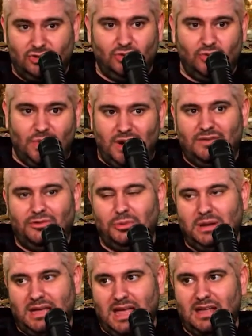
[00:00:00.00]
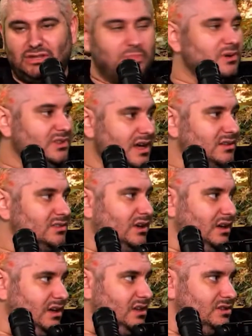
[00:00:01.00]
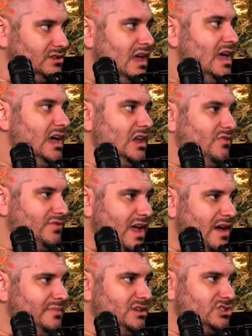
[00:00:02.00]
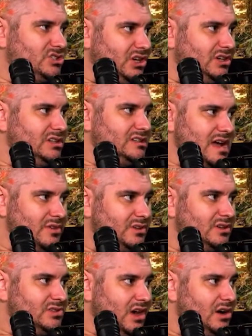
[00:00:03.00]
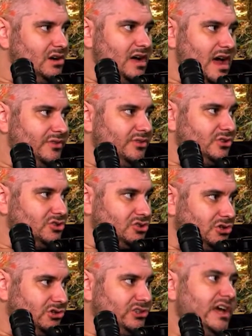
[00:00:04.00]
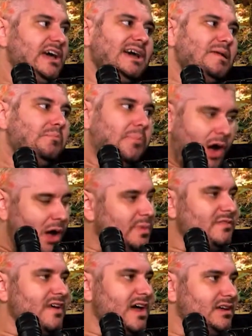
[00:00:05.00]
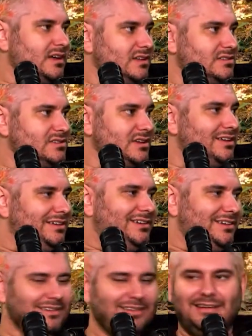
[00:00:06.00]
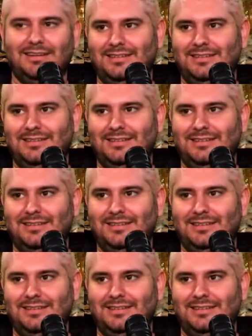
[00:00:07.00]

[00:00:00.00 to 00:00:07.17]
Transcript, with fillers: to do whatever we can to protect the kids. And if that means shutting down the entire Catholic Church and bombing Vatican City.